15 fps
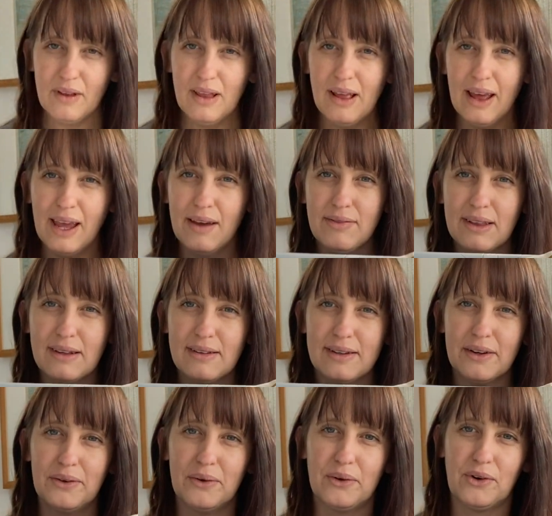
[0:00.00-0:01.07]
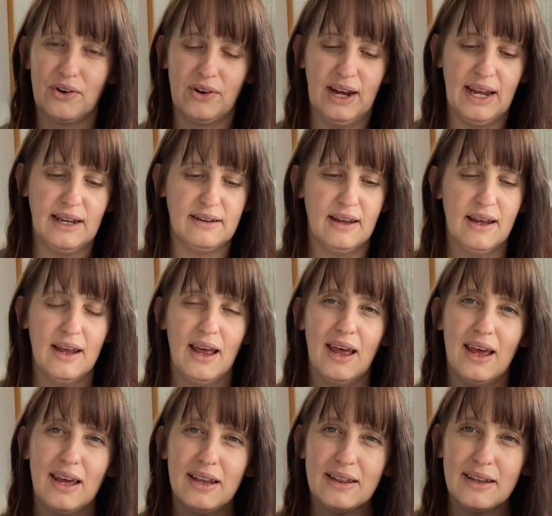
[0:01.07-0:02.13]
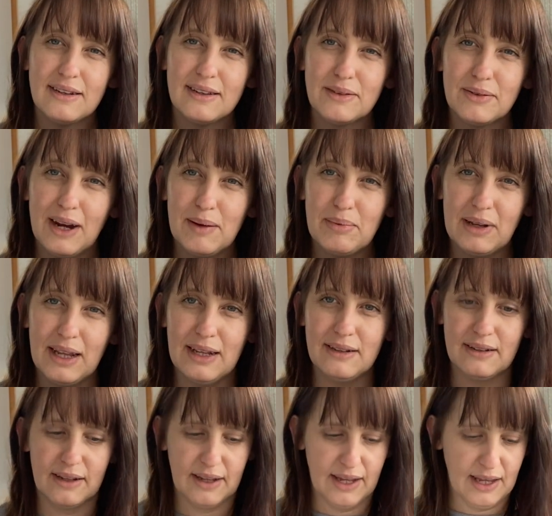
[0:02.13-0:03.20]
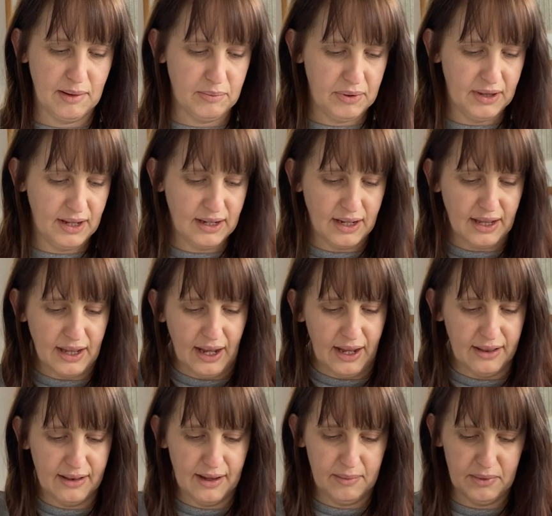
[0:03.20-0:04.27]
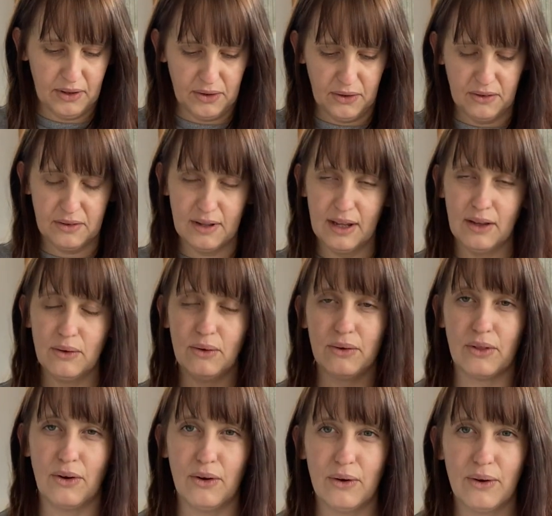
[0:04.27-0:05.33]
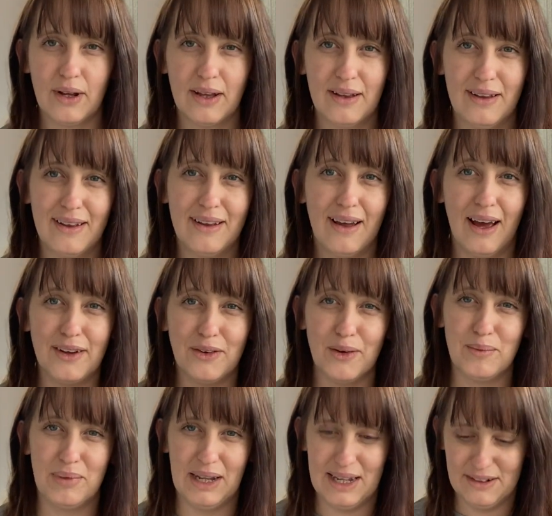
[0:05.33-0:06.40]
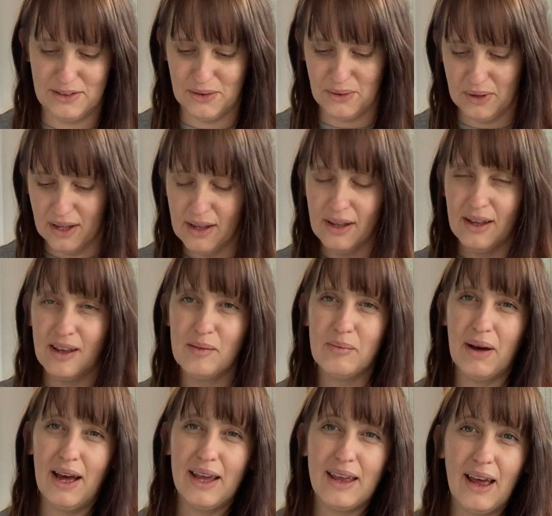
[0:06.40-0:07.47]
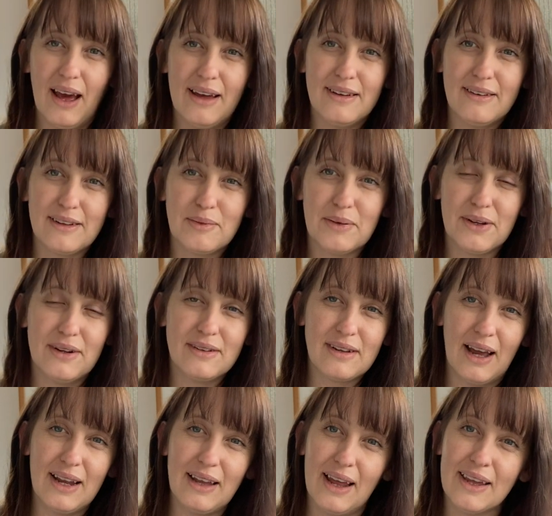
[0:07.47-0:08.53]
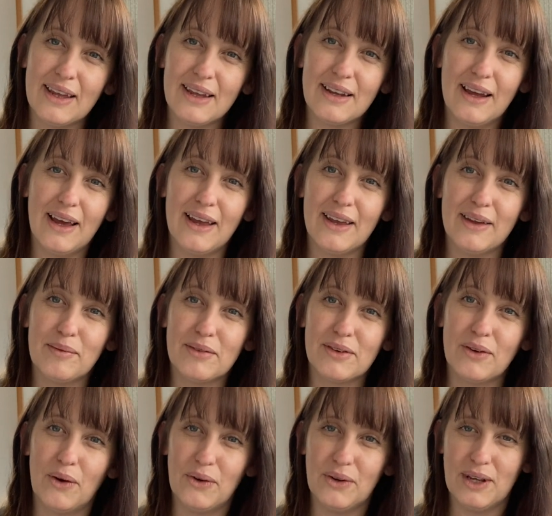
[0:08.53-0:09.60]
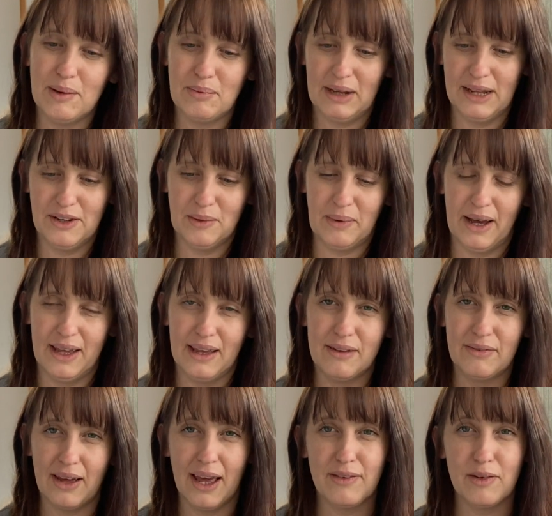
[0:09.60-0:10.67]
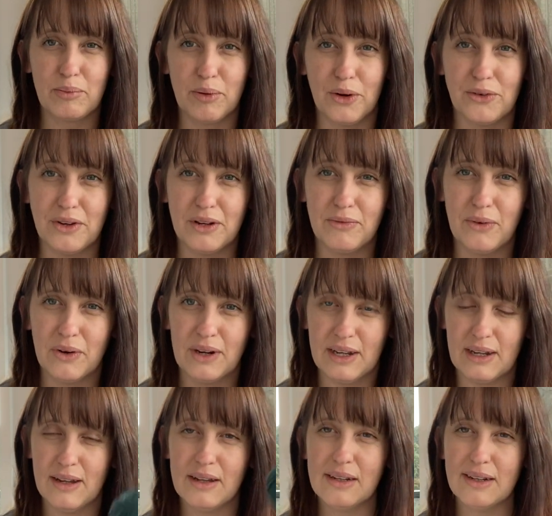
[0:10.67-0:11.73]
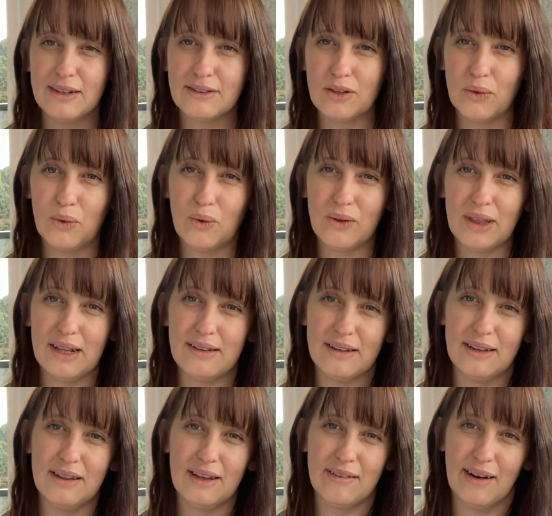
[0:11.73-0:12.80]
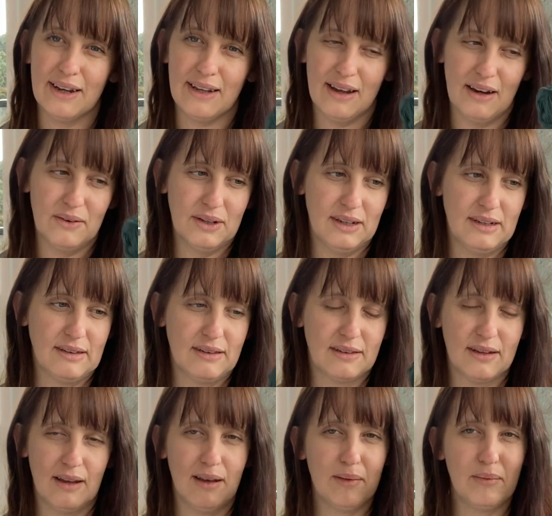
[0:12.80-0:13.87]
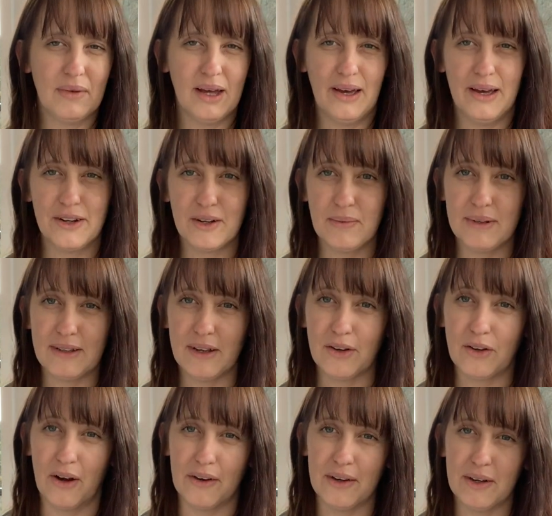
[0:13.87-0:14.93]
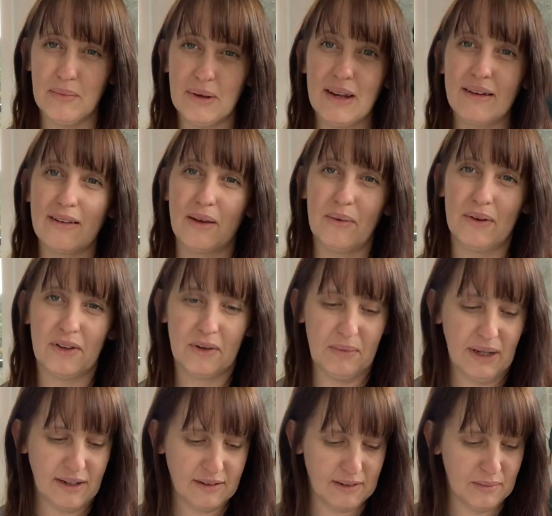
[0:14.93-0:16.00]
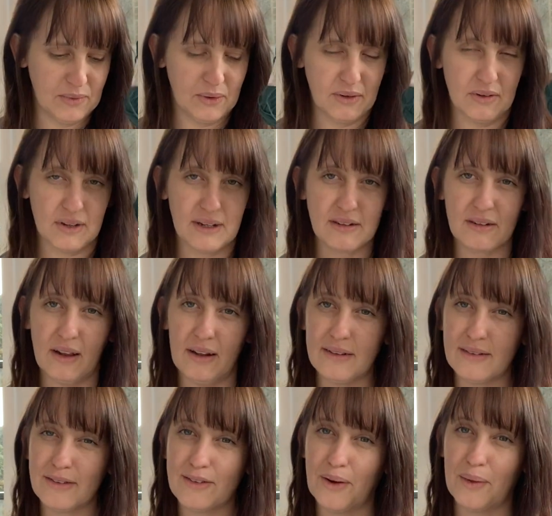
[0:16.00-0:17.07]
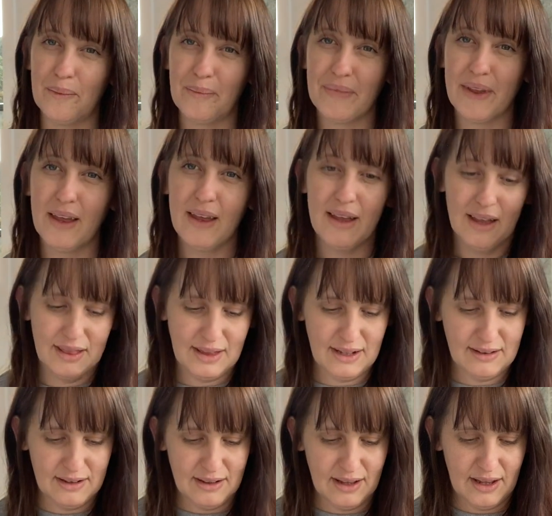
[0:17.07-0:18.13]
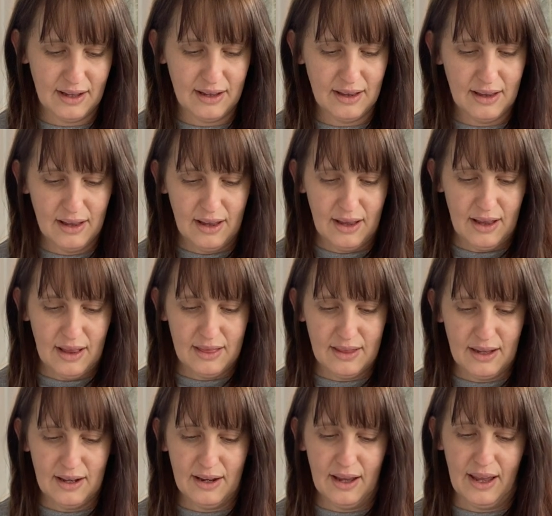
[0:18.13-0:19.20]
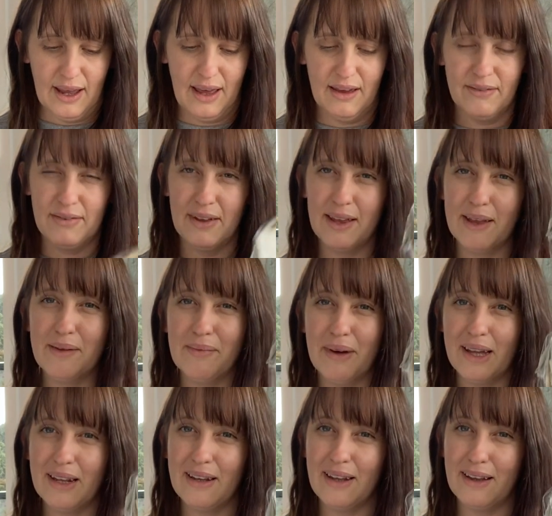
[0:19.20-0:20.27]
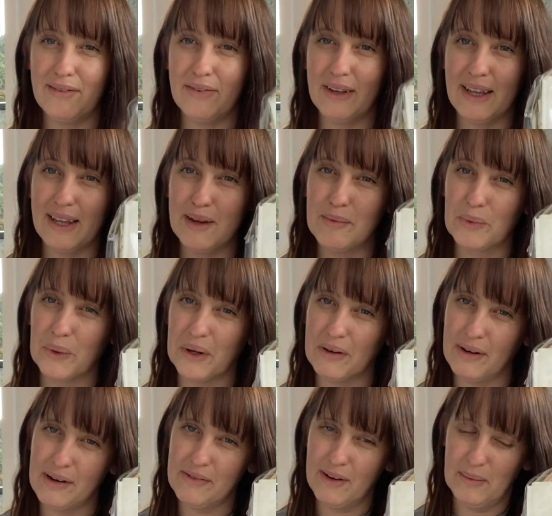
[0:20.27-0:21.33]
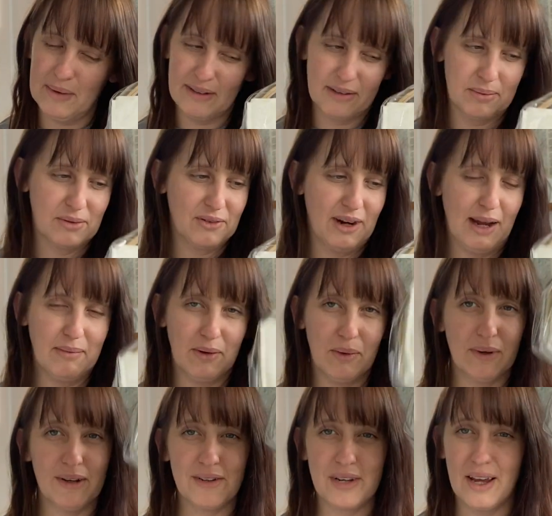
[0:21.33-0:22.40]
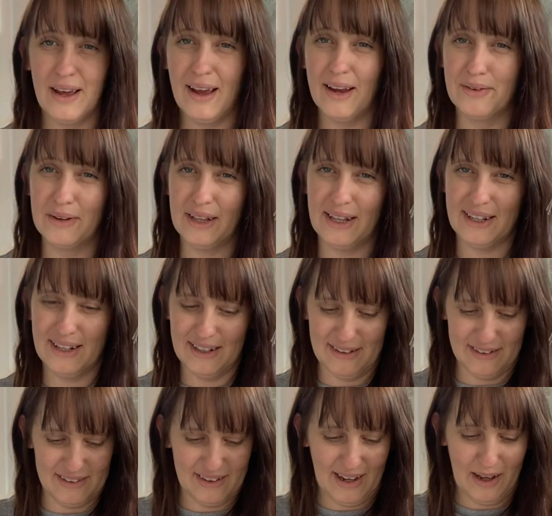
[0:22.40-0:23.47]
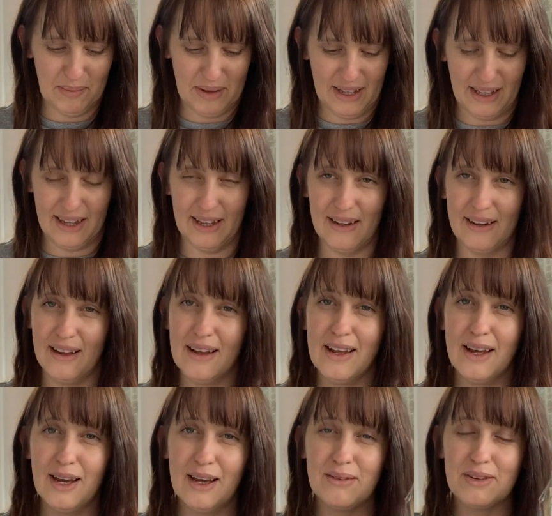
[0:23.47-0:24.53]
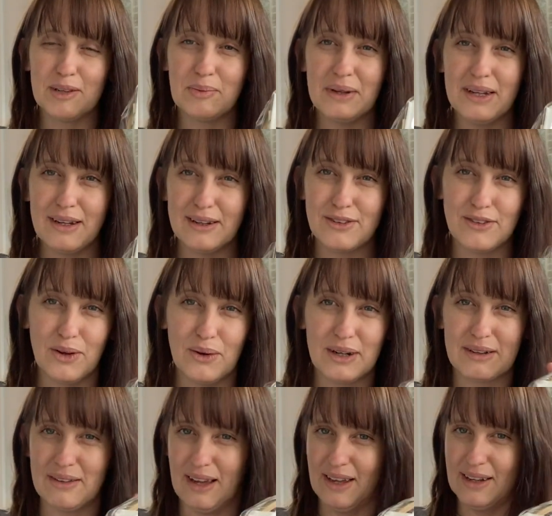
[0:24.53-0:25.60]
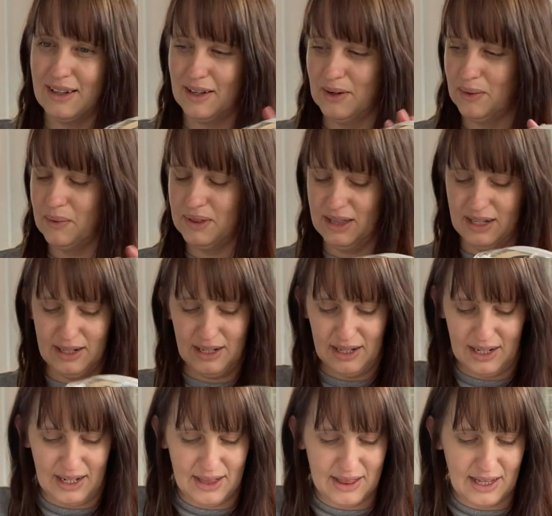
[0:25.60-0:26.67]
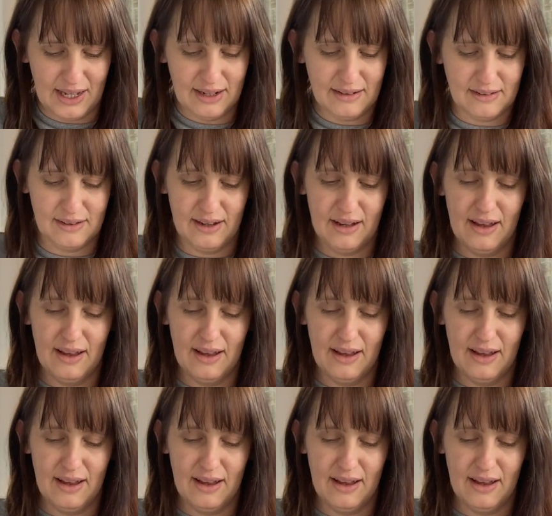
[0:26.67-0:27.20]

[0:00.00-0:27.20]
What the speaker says: I have this little crate, and this is where I plan to keep any yarn that I'm not using, although I don't plan to buy yarn just because I like it. I only plan to buy it if I have a project for it. So all that's in there right now is 100% cotton because I want to make some more dishcloths, so that's in there. Then I have my lovely embroidery from a subscriber, which I really need to start, but again, I've just been so excited with the knitting and things.